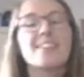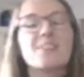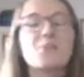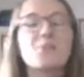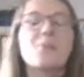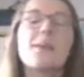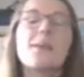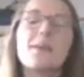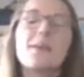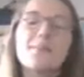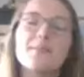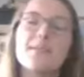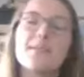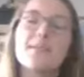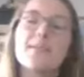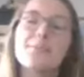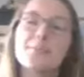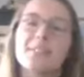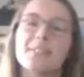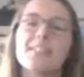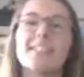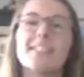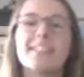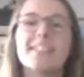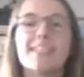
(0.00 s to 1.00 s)
because you may be
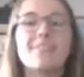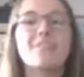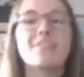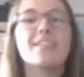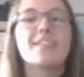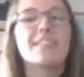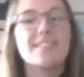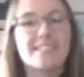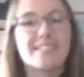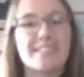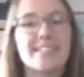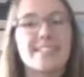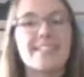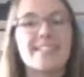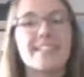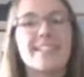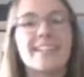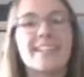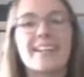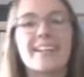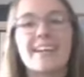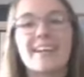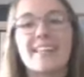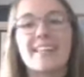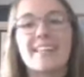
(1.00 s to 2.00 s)
able to even
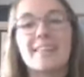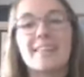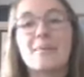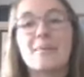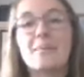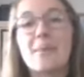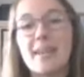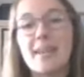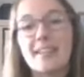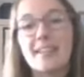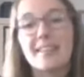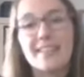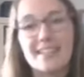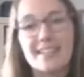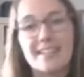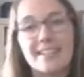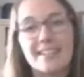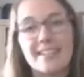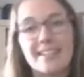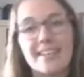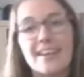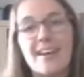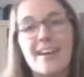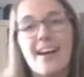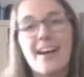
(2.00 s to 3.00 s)
see the
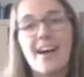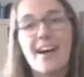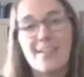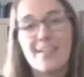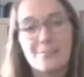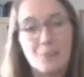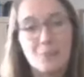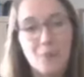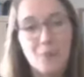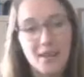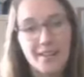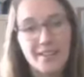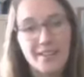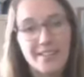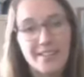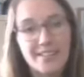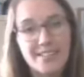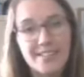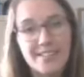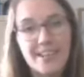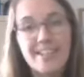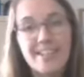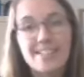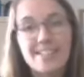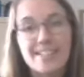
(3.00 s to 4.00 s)
baleen of
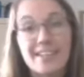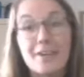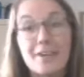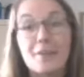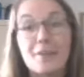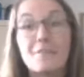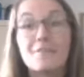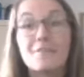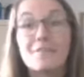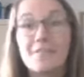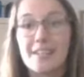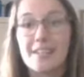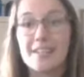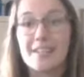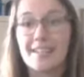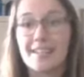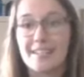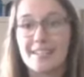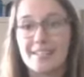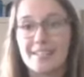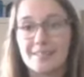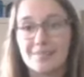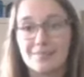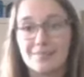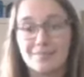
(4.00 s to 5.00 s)
whales as they are
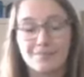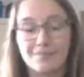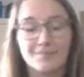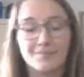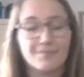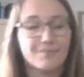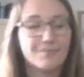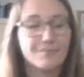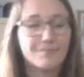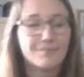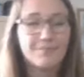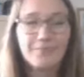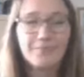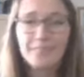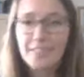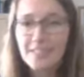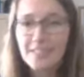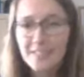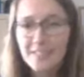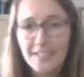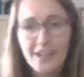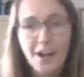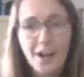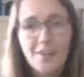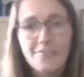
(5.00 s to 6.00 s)
feeding.
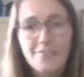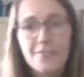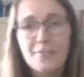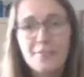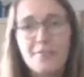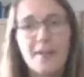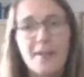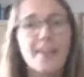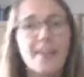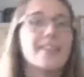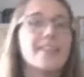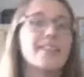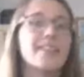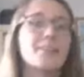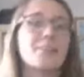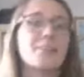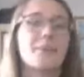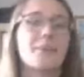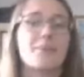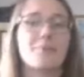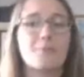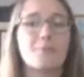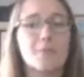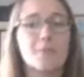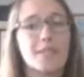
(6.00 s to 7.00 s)
The Gulf of Maine has
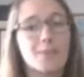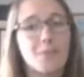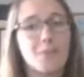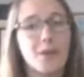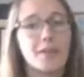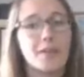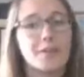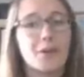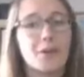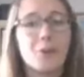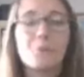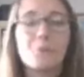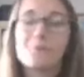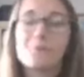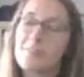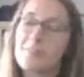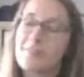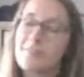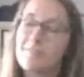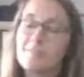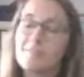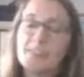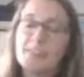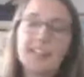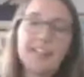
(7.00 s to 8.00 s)
been really well known
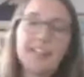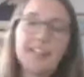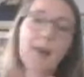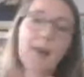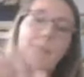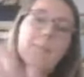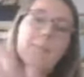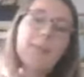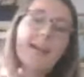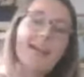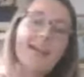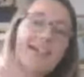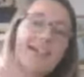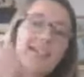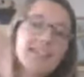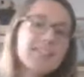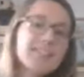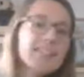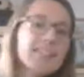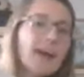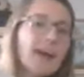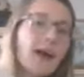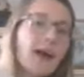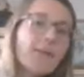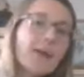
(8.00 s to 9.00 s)
for feeding humpbacks
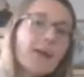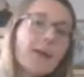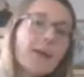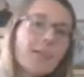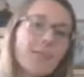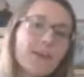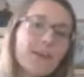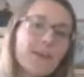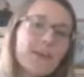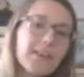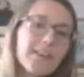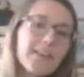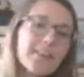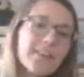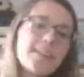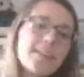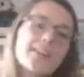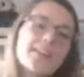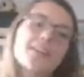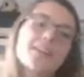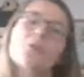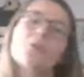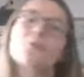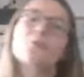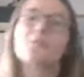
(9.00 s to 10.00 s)
as they come up,
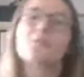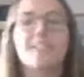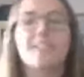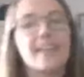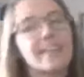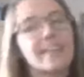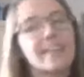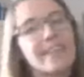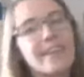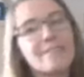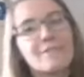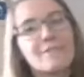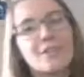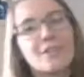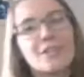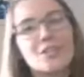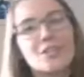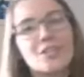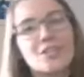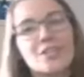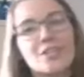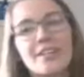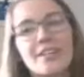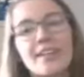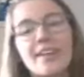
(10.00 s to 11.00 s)
they close in on that
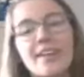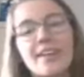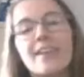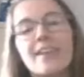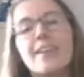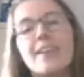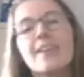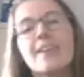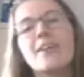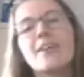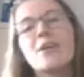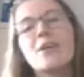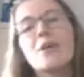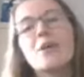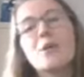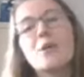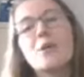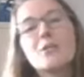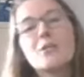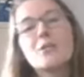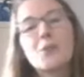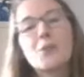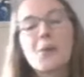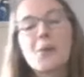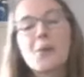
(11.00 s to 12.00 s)
fish.
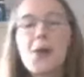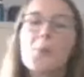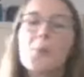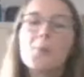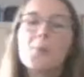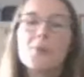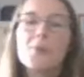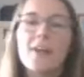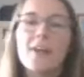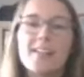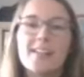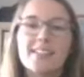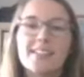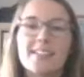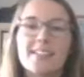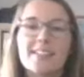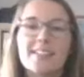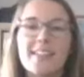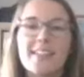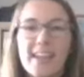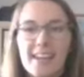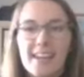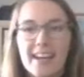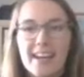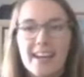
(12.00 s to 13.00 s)
So we hope you guys can
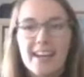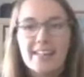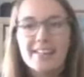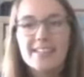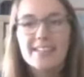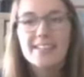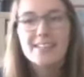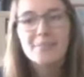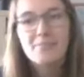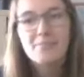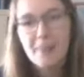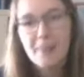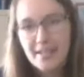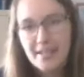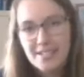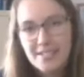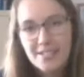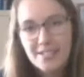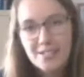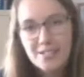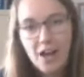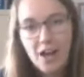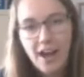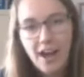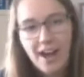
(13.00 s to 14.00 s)
take this
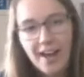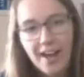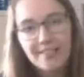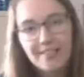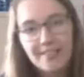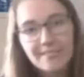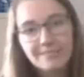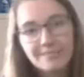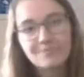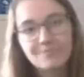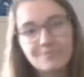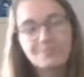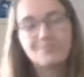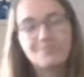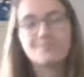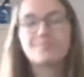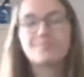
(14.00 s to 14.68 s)
message on,